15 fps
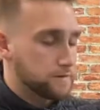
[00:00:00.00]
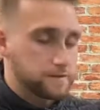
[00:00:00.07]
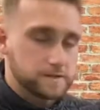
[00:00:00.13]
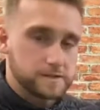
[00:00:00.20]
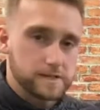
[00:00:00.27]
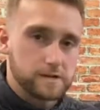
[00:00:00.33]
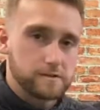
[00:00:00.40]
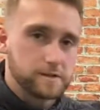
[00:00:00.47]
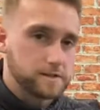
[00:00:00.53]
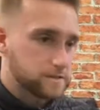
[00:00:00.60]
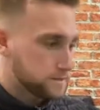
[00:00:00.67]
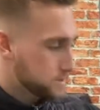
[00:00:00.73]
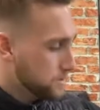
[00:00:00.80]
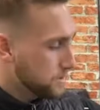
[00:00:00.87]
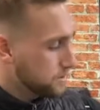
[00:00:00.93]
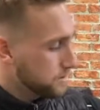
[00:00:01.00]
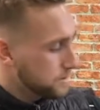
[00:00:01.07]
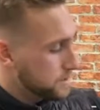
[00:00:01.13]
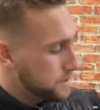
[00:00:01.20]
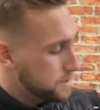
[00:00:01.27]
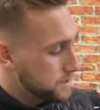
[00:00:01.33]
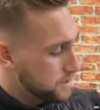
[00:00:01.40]
series. So
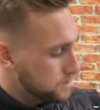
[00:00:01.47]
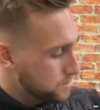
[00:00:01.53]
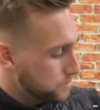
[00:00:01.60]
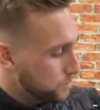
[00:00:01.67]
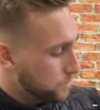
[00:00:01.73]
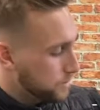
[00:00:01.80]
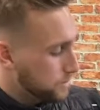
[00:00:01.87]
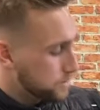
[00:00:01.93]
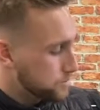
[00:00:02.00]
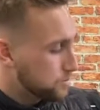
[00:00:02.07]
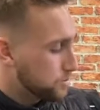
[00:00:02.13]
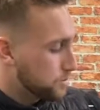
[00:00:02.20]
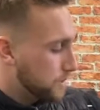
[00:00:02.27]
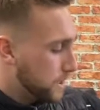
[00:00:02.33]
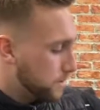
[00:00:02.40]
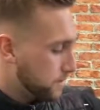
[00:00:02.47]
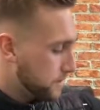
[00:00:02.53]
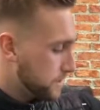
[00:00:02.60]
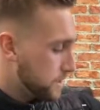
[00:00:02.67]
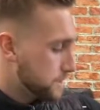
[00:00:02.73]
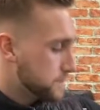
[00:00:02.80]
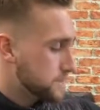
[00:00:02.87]
in this one, what we're going to talk about
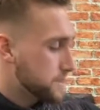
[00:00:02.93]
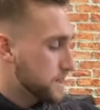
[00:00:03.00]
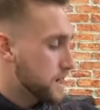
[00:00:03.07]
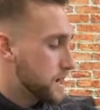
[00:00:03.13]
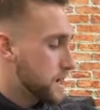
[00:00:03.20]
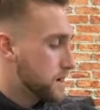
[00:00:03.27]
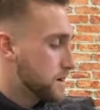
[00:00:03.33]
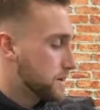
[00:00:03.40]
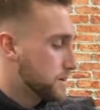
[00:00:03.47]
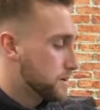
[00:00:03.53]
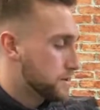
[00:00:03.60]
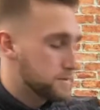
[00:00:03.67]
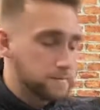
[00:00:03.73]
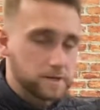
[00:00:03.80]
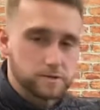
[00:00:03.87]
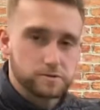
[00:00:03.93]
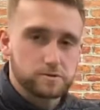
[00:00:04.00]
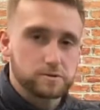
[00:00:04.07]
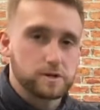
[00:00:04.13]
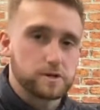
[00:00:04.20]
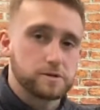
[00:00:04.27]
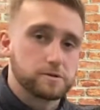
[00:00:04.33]
is kind of the menstrual
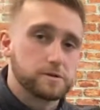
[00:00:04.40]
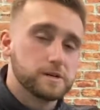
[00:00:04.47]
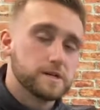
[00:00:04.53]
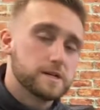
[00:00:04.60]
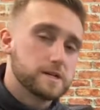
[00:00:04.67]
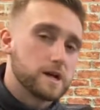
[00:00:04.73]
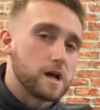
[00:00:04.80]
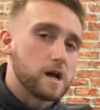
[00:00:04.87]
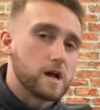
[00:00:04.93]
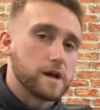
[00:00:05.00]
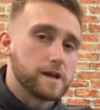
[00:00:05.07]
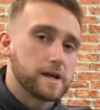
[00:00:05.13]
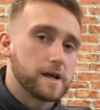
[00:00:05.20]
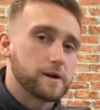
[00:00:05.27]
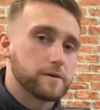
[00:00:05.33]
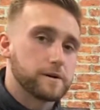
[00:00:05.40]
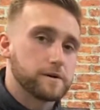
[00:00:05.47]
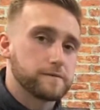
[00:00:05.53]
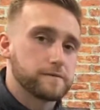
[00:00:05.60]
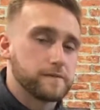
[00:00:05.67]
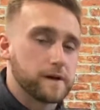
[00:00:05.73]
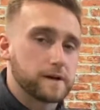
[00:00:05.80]
cycle and how it
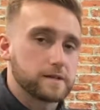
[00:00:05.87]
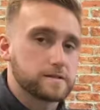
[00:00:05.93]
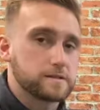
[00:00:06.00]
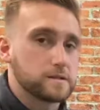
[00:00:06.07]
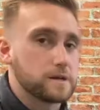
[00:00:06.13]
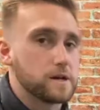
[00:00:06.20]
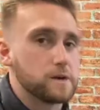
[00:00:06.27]
can affect